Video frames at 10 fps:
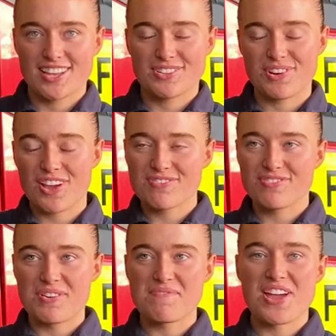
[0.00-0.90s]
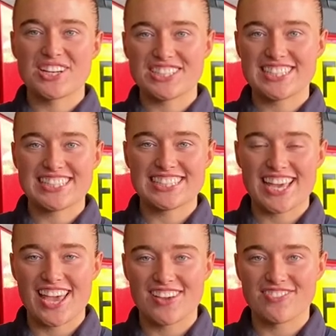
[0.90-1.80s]
Working for an emergency
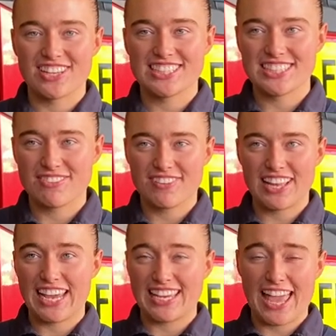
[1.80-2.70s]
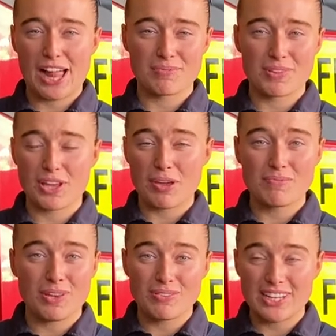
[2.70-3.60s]
service, you feel like you're helping the
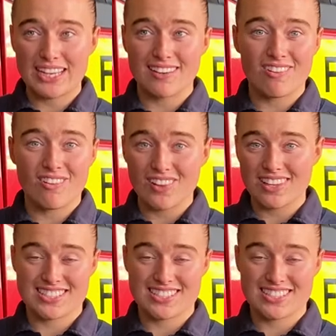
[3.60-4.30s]
community all the